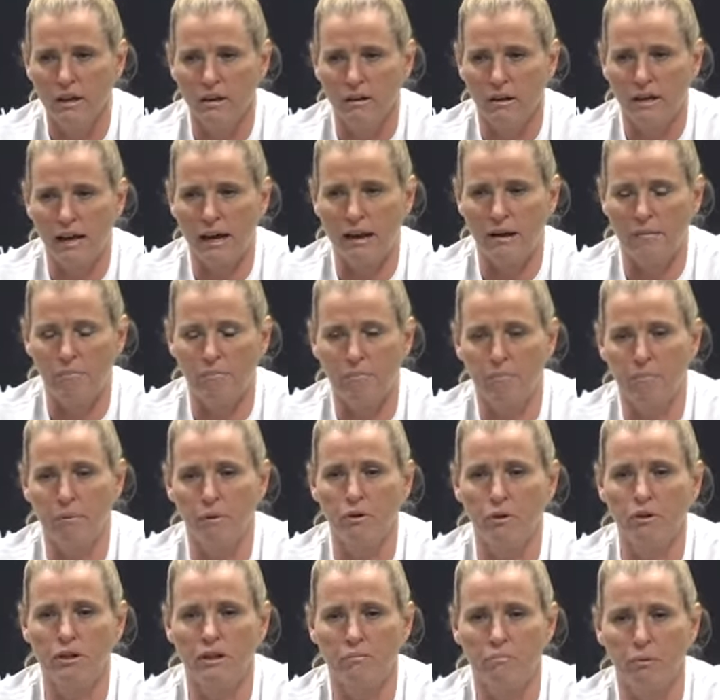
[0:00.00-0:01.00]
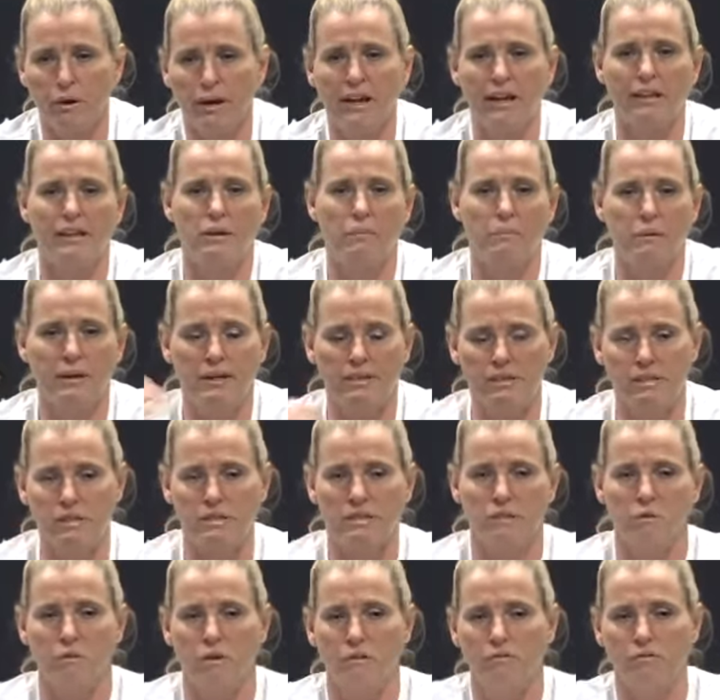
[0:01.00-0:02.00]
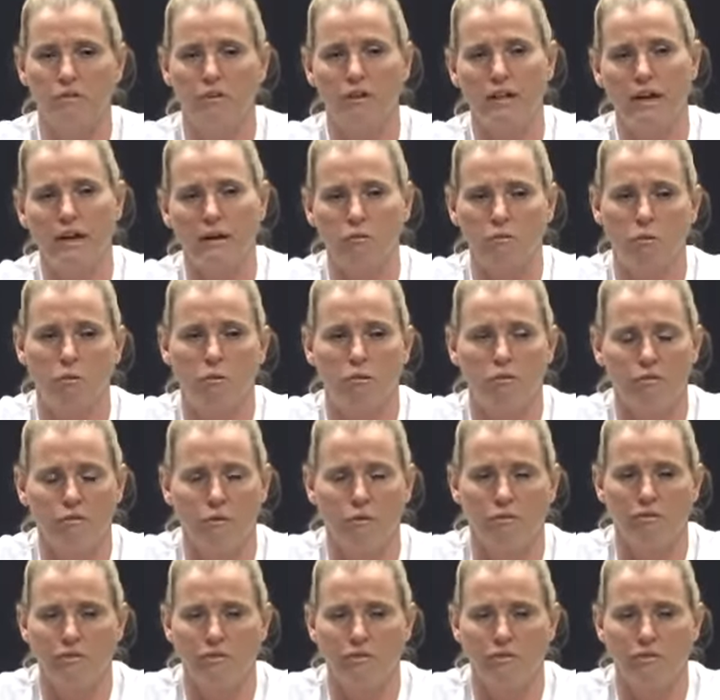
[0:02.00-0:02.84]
kind of bring in the pieces that we feel like will